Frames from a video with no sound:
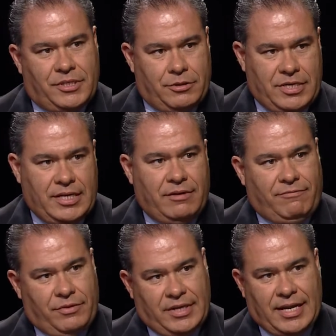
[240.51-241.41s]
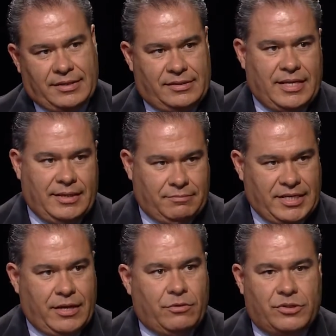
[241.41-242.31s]
that are needed for the next, say,
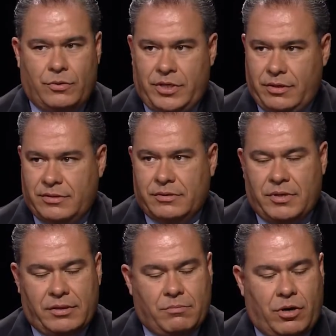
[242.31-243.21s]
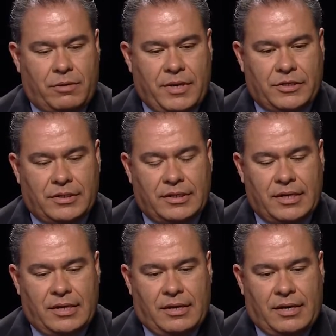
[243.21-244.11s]
10 or so years, as Mark mentioned.
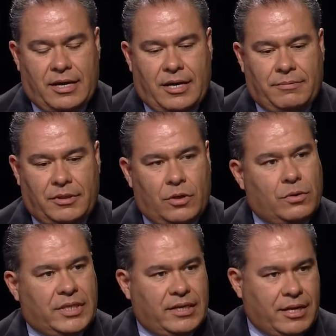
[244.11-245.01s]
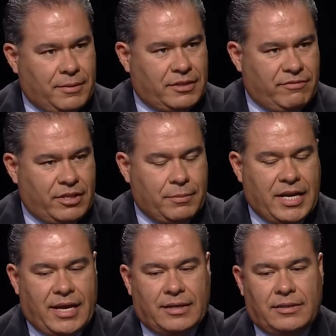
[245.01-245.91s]
The Local Economic Development
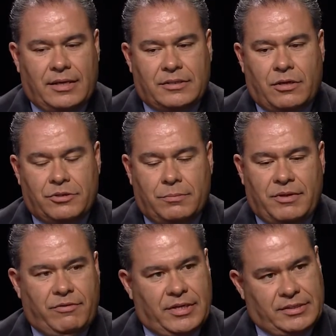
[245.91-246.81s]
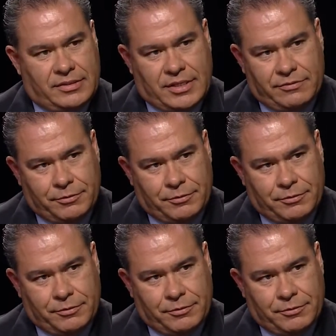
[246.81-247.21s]
Act has also been very successful.